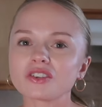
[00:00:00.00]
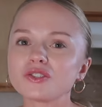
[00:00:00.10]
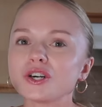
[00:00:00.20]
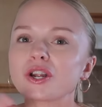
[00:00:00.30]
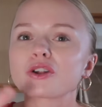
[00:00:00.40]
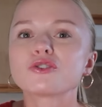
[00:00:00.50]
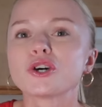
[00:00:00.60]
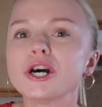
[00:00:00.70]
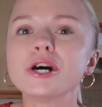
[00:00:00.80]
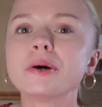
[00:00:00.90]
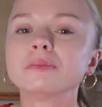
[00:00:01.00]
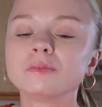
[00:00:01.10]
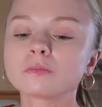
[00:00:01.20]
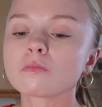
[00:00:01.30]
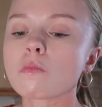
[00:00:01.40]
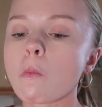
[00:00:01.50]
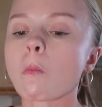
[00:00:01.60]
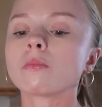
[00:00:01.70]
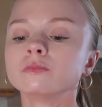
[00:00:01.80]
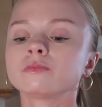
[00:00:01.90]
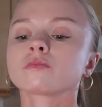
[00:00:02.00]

10 out of 10. Mm.